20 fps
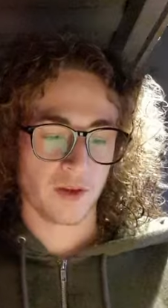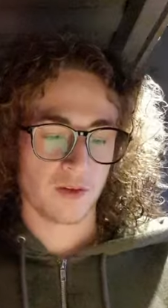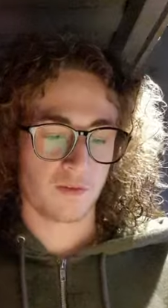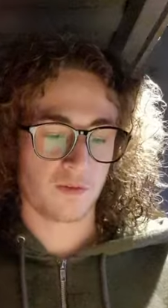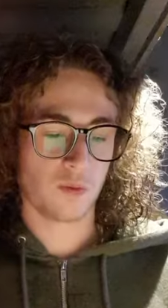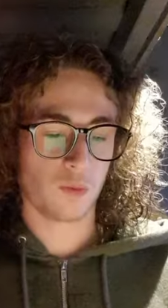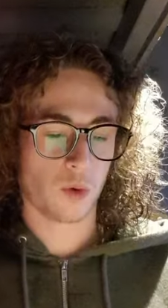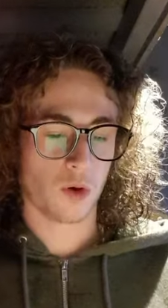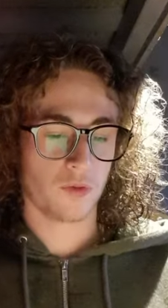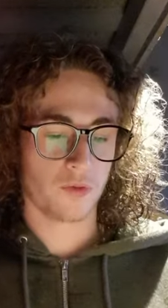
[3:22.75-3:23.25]

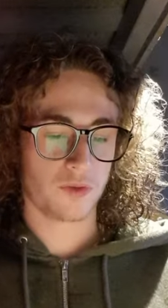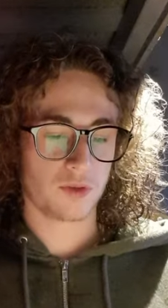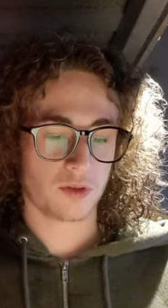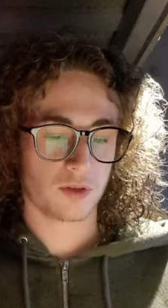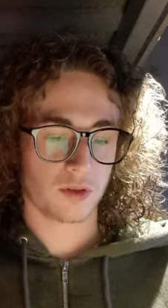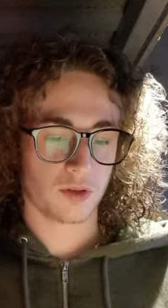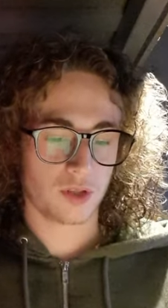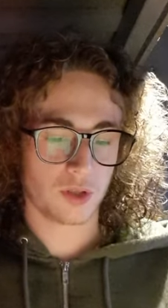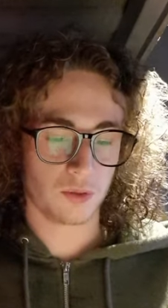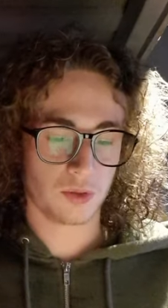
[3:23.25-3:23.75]
For
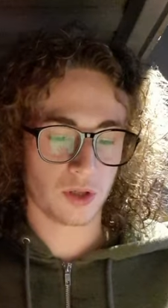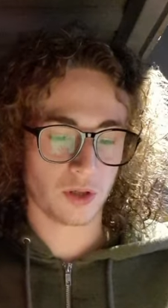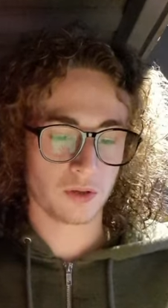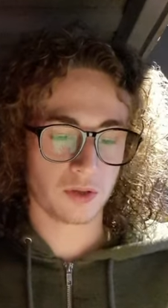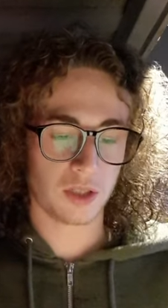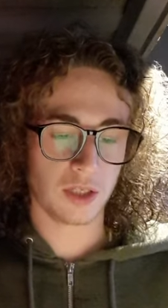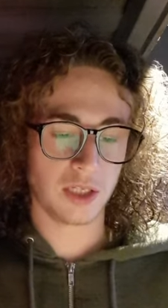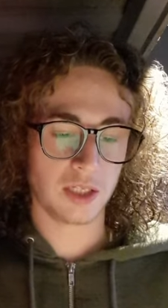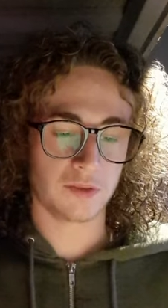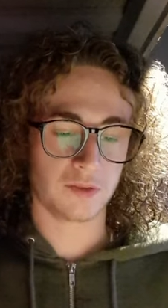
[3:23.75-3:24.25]
once, she was going
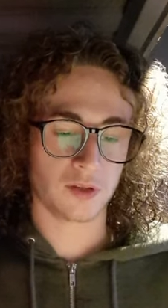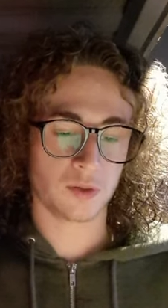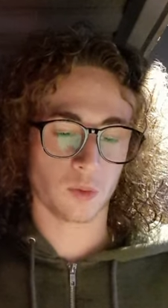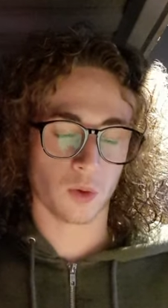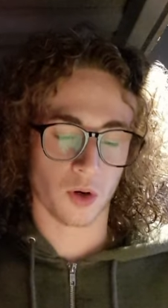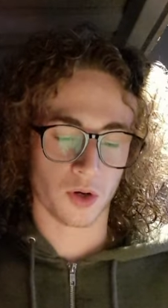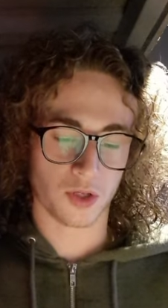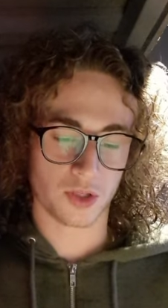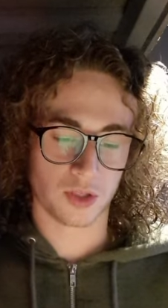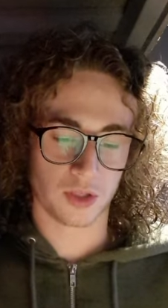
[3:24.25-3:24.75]
to leave her
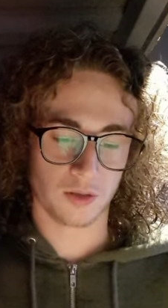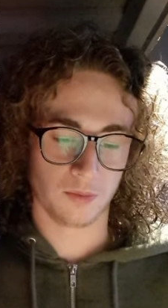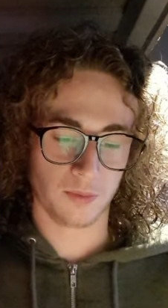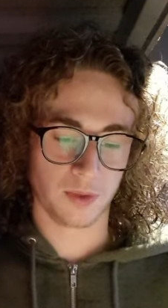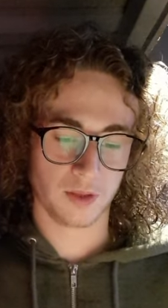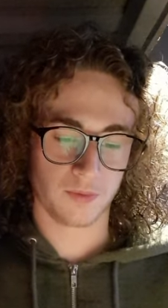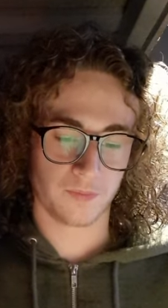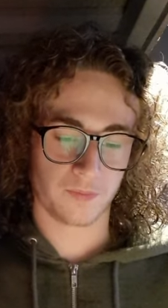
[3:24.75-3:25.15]
washtub.